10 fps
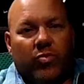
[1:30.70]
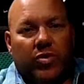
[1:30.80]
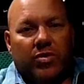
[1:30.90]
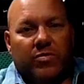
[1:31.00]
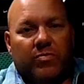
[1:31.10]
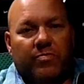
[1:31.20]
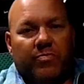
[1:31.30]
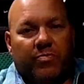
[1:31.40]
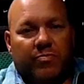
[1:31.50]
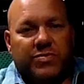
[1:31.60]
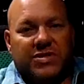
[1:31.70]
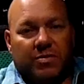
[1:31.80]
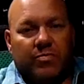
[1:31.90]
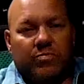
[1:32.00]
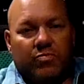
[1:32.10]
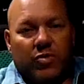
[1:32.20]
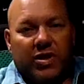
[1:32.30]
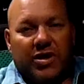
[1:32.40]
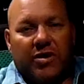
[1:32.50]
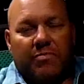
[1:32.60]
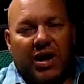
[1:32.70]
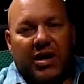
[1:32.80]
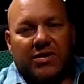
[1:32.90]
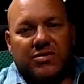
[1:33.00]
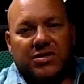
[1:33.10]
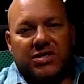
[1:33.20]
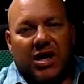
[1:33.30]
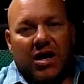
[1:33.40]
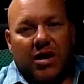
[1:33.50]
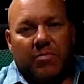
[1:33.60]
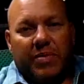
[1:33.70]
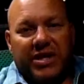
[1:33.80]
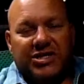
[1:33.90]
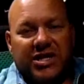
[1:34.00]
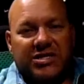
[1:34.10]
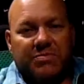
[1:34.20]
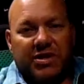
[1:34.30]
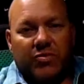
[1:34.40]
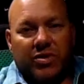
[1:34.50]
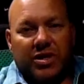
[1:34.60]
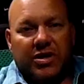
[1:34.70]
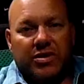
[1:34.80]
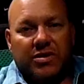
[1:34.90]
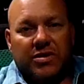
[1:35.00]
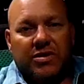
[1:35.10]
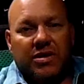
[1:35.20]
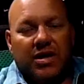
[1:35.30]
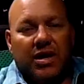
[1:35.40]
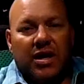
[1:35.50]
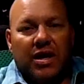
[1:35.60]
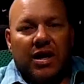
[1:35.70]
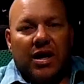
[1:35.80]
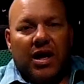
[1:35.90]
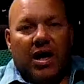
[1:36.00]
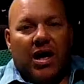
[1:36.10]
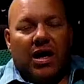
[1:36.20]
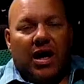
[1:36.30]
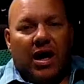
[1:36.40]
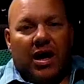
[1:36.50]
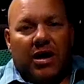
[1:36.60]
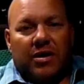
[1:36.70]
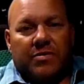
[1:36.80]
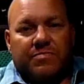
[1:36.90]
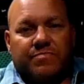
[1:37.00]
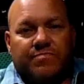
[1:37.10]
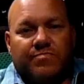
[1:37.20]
real some really good miles. Uh, paychecks have been really good. Um,